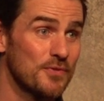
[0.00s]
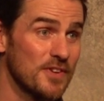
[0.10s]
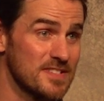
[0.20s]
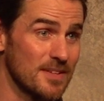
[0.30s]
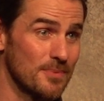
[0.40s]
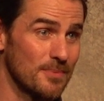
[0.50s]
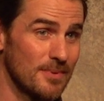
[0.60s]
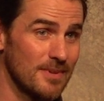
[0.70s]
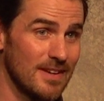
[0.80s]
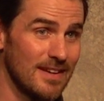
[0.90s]
because
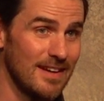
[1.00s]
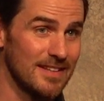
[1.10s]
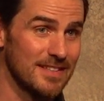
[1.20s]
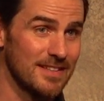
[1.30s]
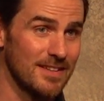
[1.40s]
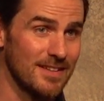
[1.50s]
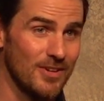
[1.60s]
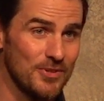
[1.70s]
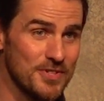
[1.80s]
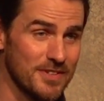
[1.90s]
I did
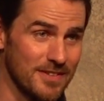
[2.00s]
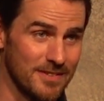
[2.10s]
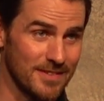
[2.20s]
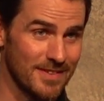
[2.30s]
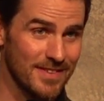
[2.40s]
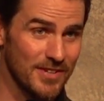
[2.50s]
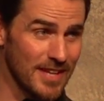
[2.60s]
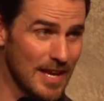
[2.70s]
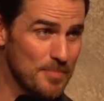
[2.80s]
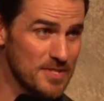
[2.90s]

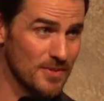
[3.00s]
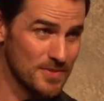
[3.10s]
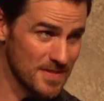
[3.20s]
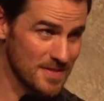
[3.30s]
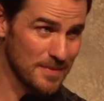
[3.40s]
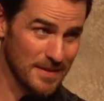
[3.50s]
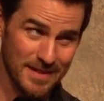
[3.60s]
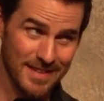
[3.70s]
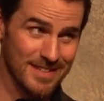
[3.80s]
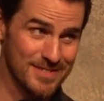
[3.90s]
130 episodes or something
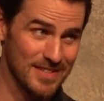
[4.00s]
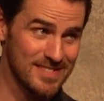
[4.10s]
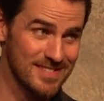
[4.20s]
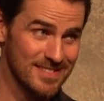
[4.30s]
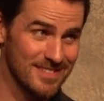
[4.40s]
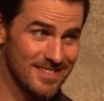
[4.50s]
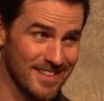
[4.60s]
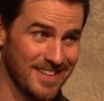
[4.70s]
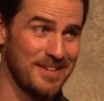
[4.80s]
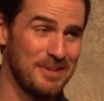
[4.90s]
like that, so that's
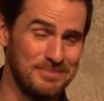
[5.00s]
like...